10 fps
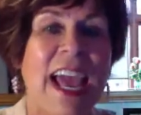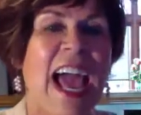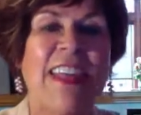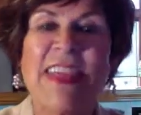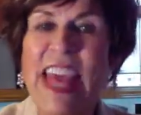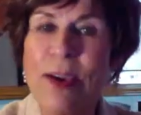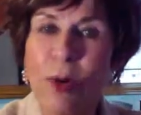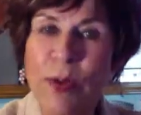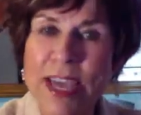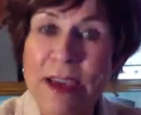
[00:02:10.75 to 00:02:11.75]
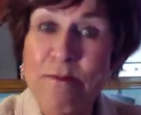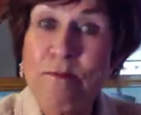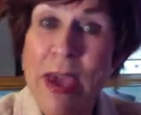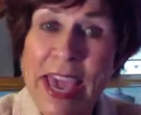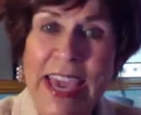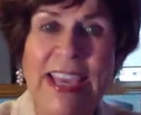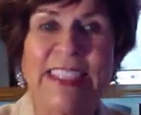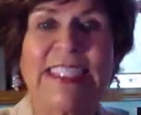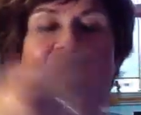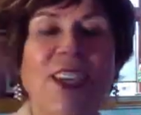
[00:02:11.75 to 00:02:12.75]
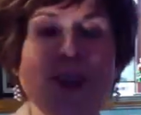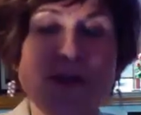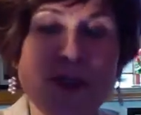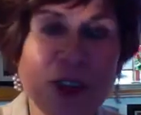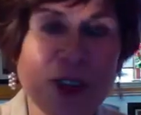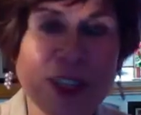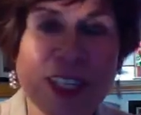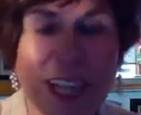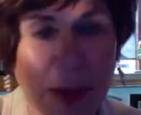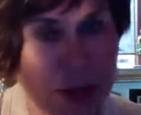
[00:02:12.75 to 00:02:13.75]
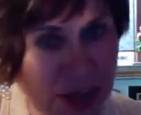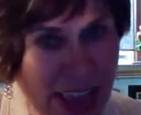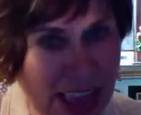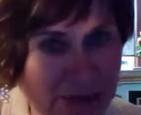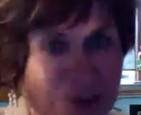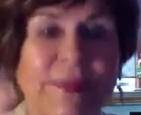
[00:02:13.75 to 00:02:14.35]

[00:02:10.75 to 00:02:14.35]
And they will be amazed how you've used the top of your hand